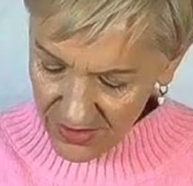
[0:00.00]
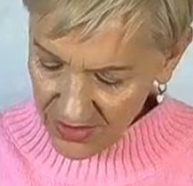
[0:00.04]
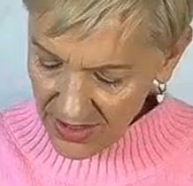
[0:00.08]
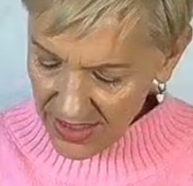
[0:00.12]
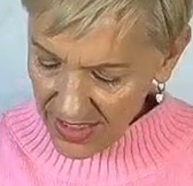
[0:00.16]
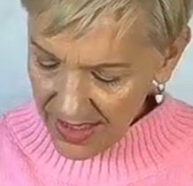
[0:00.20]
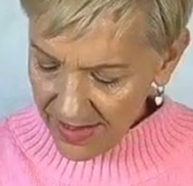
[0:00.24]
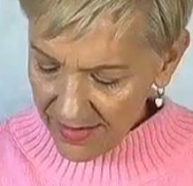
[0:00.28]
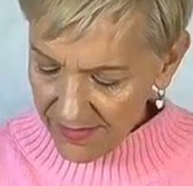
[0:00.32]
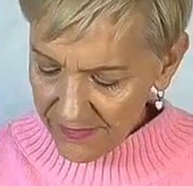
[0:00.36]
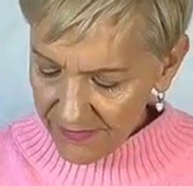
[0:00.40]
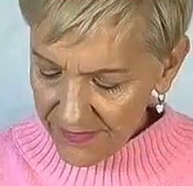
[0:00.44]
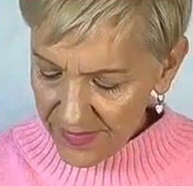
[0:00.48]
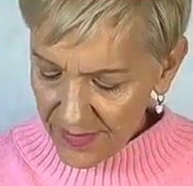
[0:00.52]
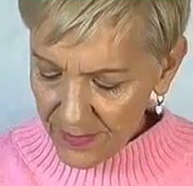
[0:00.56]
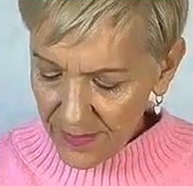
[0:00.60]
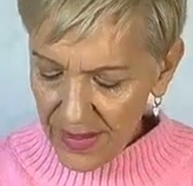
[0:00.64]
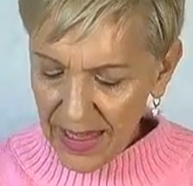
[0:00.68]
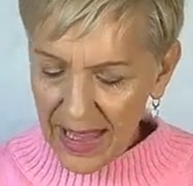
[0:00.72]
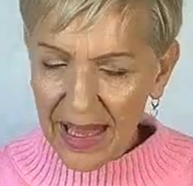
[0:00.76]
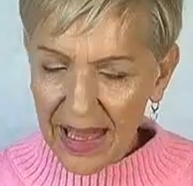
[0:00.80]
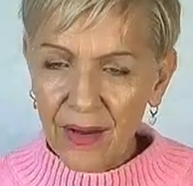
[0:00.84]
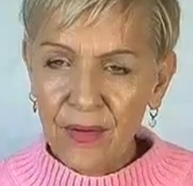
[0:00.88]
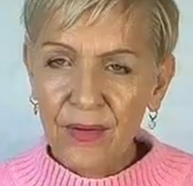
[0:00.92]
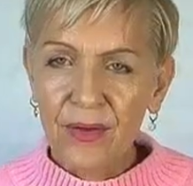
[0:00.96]
you have the
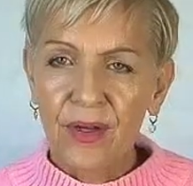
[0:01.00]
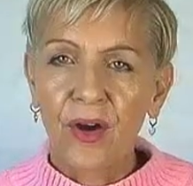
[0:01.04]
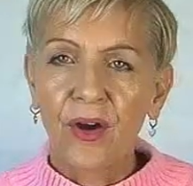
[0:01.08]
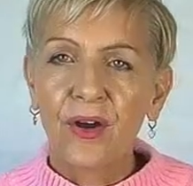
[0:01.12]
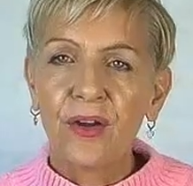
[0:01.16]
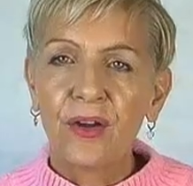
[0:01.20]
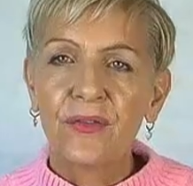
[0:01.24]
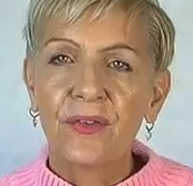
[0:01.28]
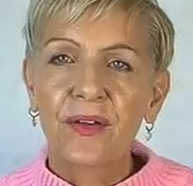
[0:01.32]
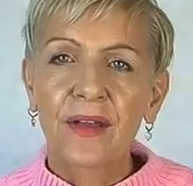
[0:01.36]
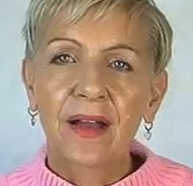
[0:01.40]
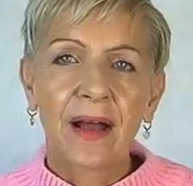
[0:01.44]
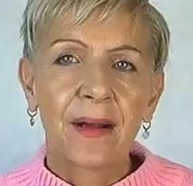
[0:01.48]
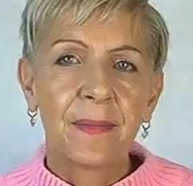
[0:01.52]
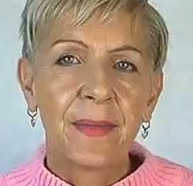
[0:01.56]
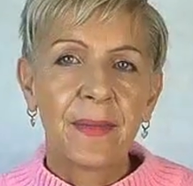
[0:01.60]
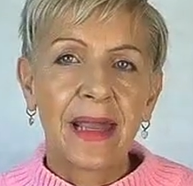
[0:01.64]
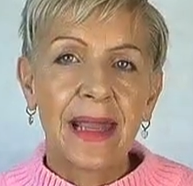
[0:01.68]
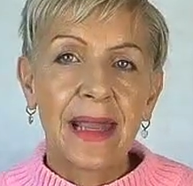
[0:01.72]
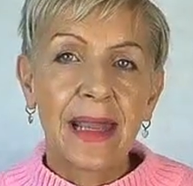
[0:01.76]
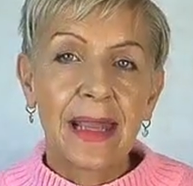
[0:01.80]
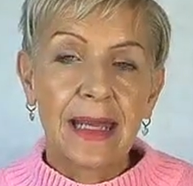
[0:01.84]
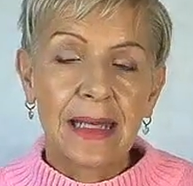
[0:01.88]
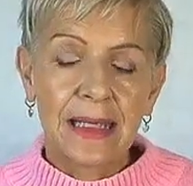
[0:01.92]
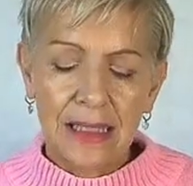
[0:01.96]
power to overcome
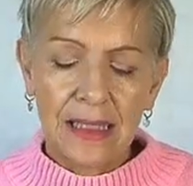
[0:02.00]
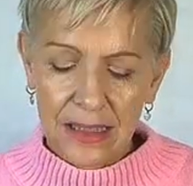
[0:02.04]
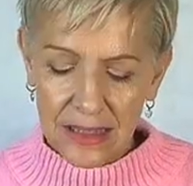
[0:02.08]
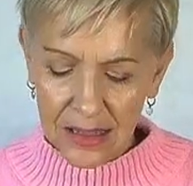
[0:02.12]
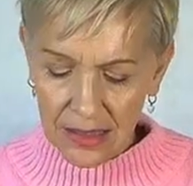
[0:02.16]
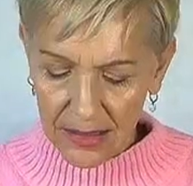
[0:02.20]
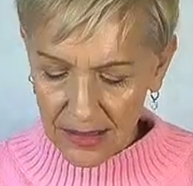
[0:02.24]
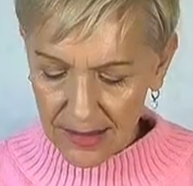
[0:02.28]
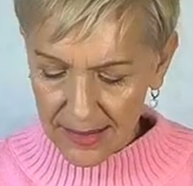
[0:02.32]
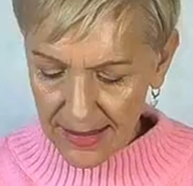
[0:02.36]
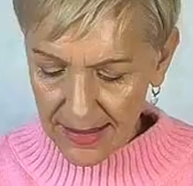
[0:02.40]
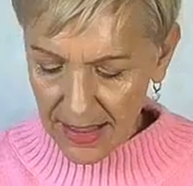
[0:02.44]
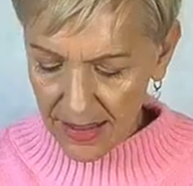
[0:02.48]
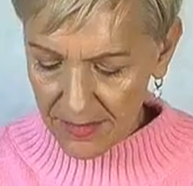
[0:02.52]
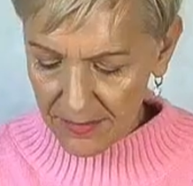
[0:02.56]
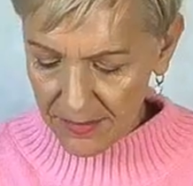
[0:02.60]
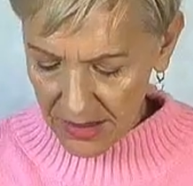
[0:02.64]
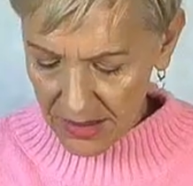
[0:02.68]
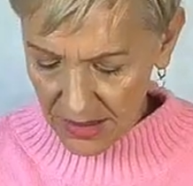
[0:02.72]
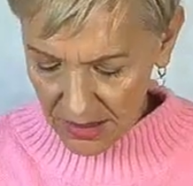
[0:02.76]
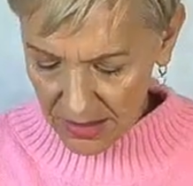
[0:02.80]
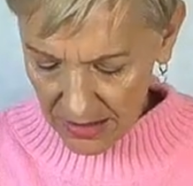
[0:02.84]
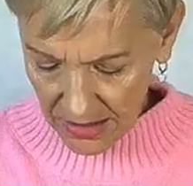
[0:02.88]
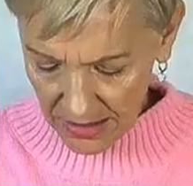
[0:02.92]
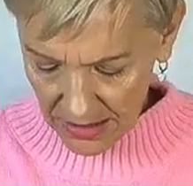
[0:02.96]
anything that's
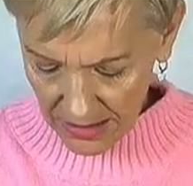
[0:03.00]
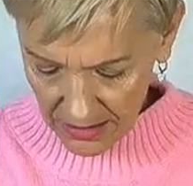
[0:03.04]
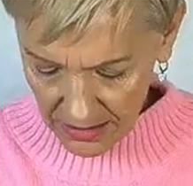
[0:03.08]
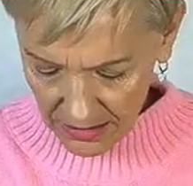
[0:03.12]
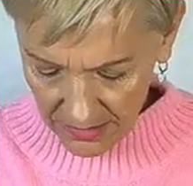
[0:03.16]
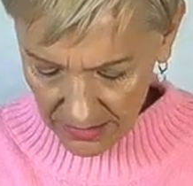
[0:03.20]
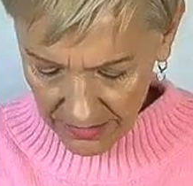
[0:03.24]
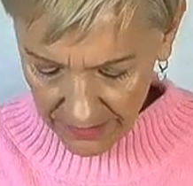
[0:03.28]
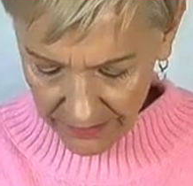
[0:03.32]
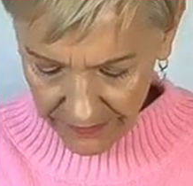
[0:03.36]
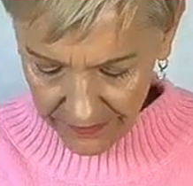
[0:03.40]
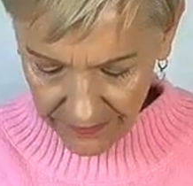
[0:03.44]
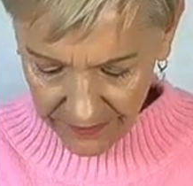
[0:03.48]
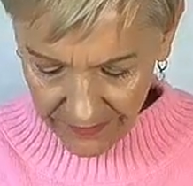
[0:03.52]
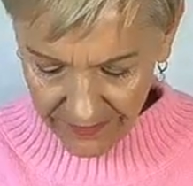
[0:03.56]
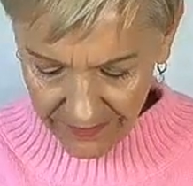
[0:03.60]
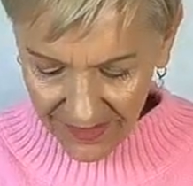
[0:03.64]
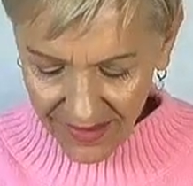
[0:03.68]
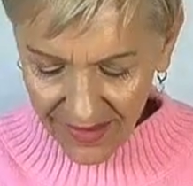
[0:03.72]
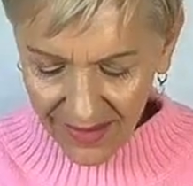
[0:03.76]
happened in your life.